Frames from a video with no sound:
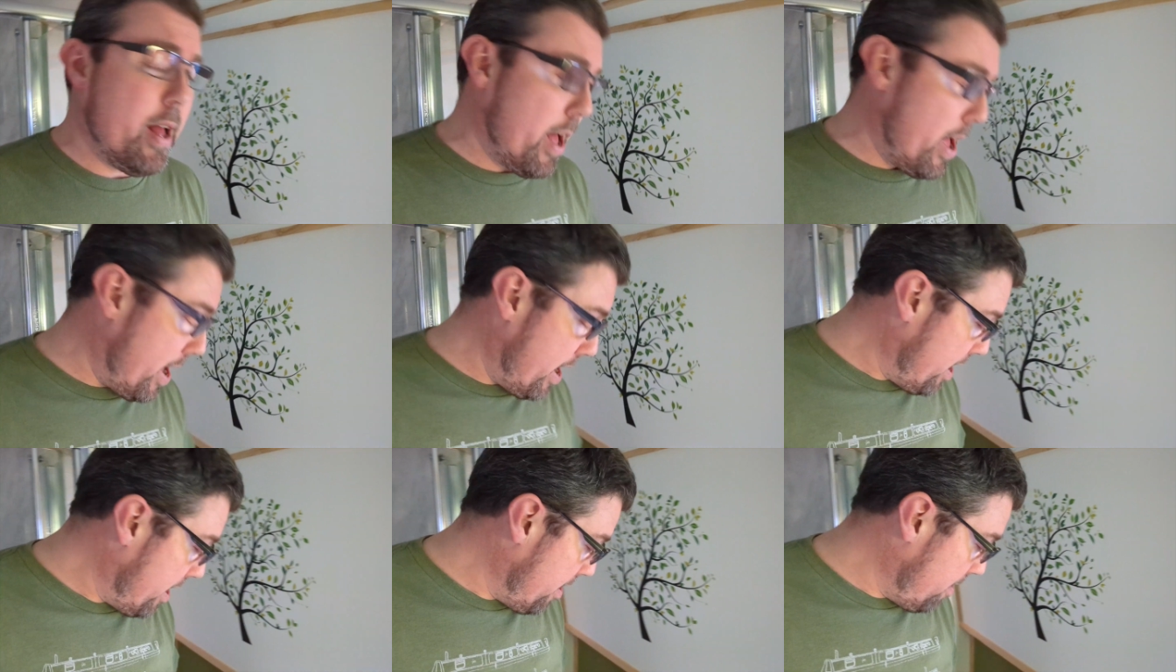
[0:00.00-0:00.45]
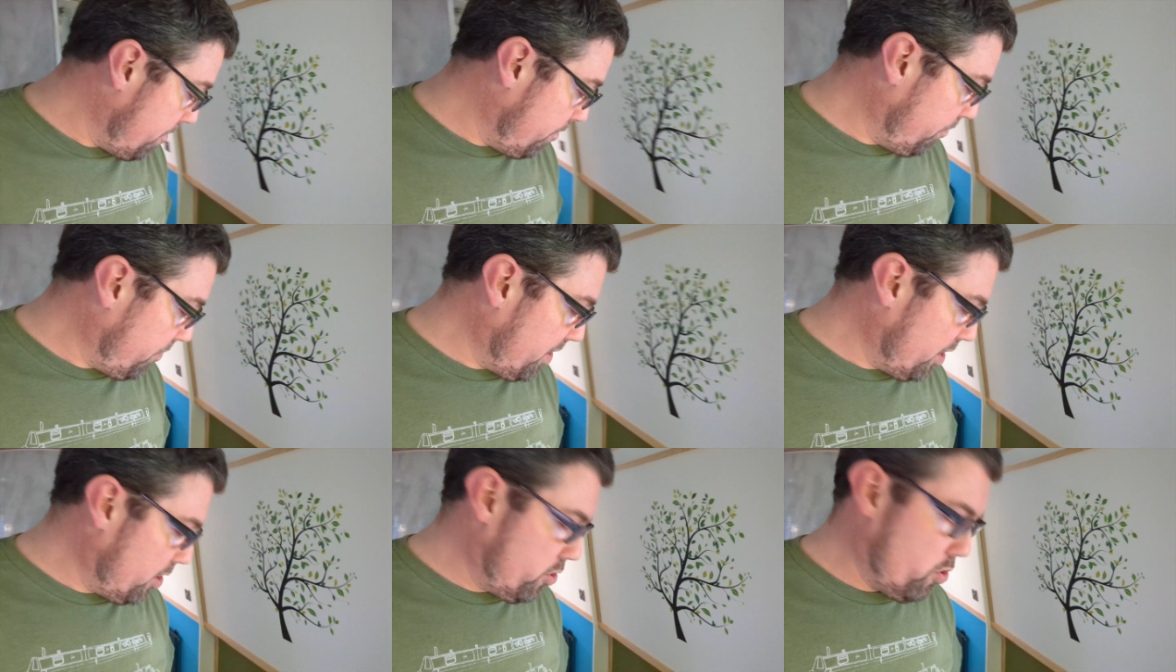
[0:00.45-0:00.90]

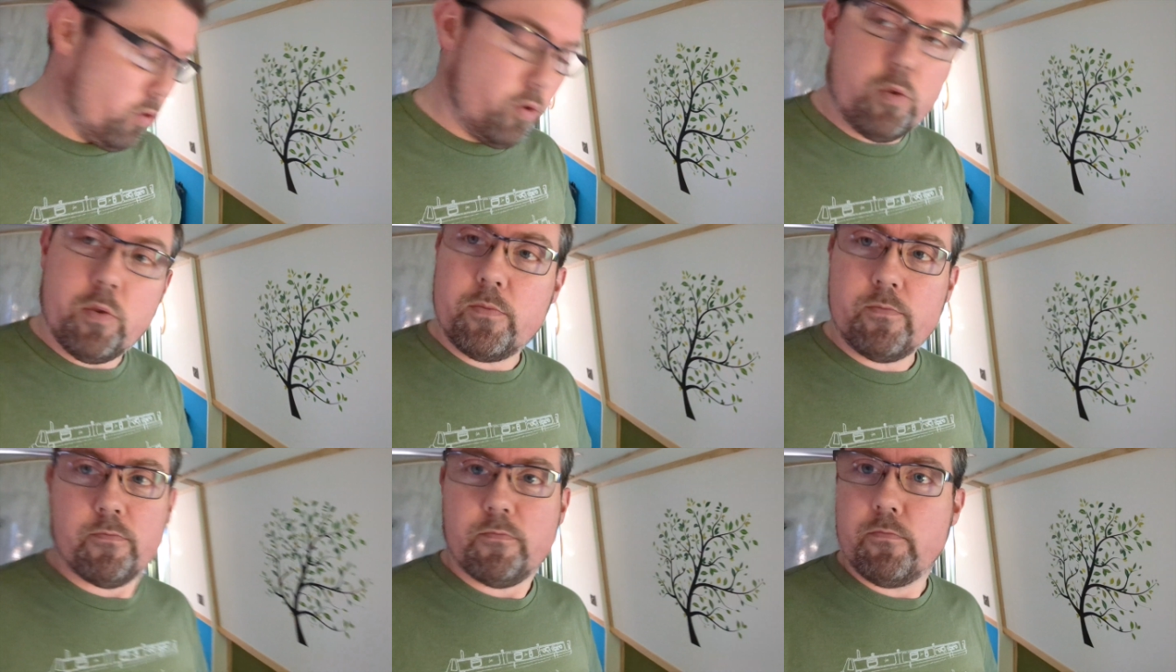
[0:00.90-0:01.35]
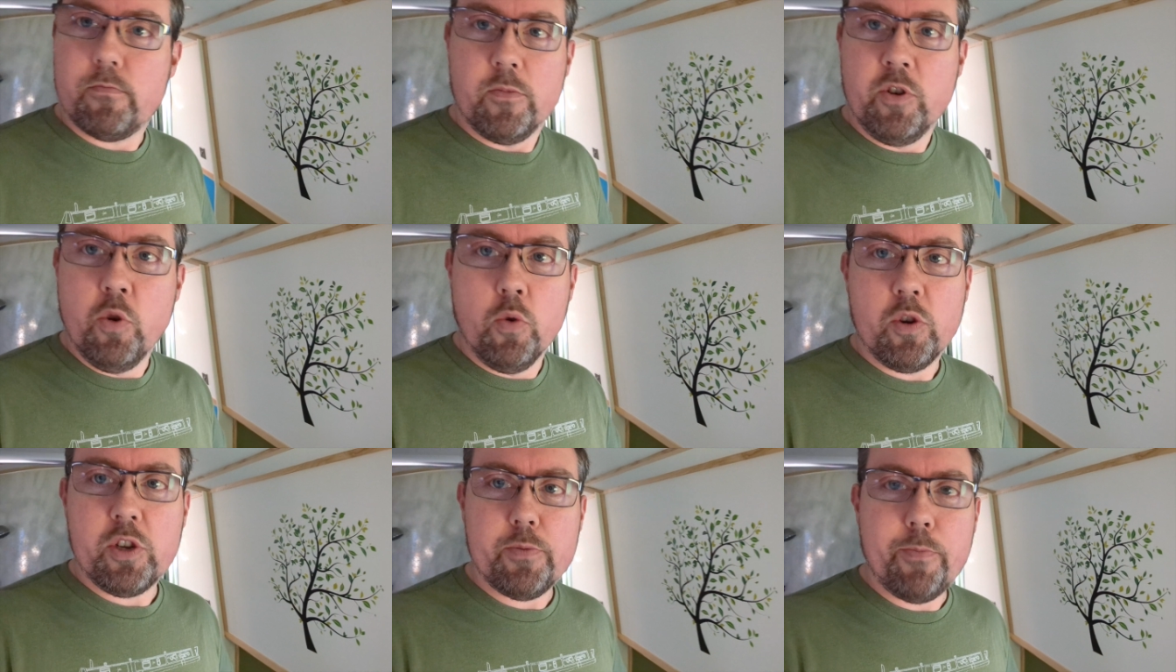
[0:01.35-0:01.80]
Um, so
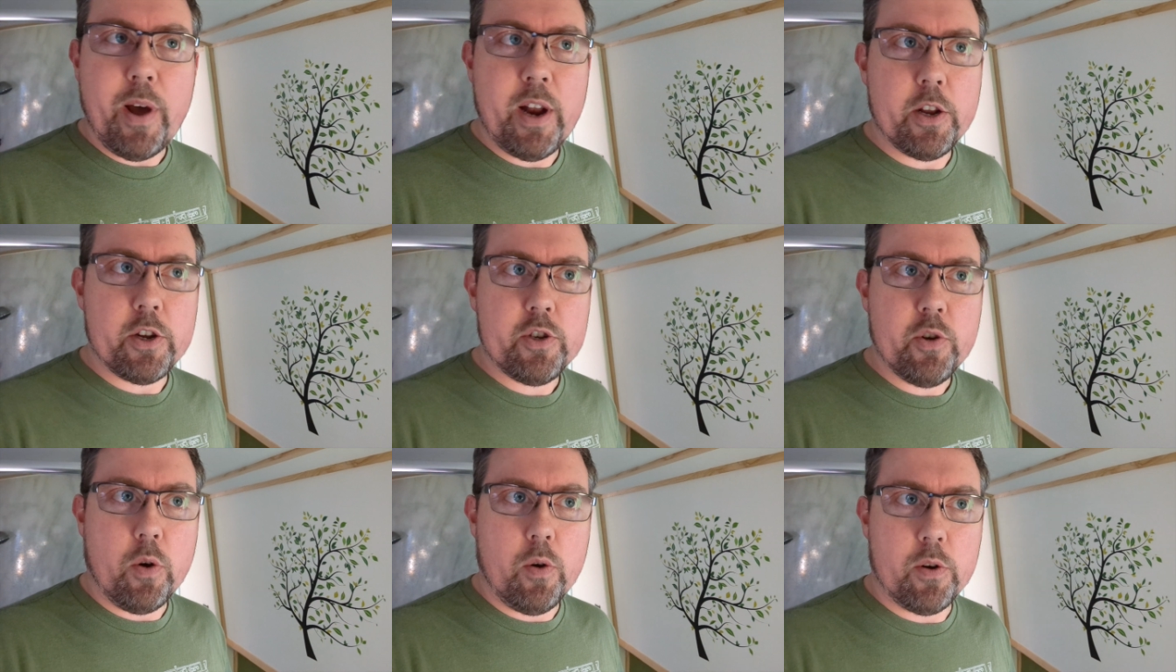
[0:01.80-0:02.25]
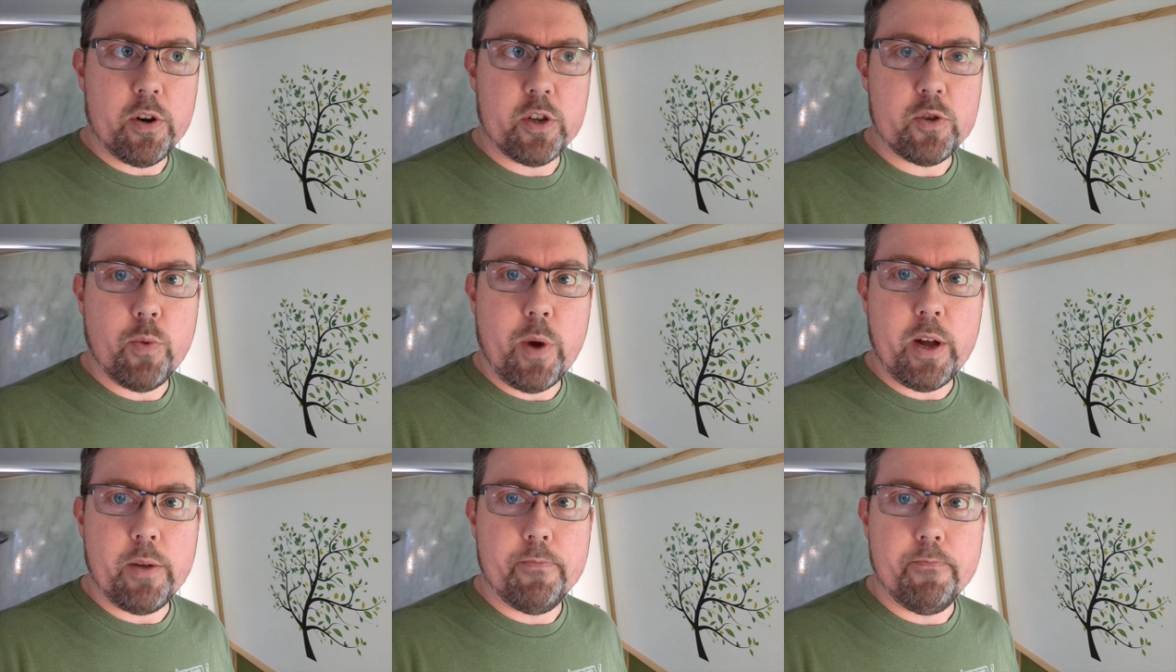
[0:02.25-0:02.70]
no smell at all
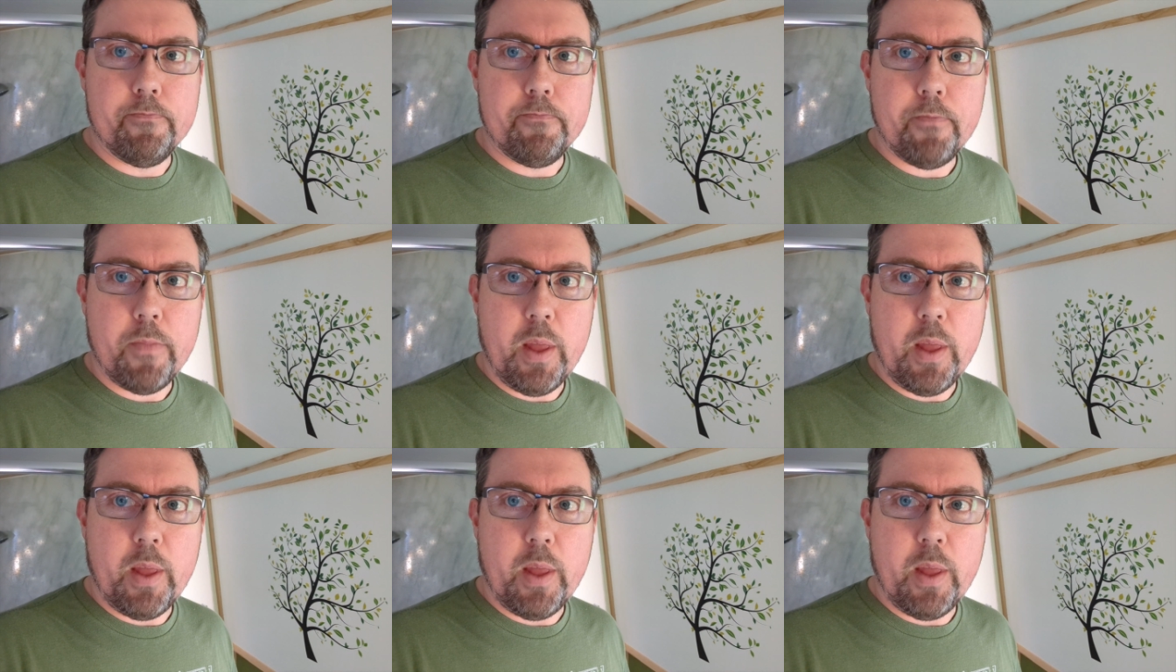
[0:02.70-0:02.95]
as well.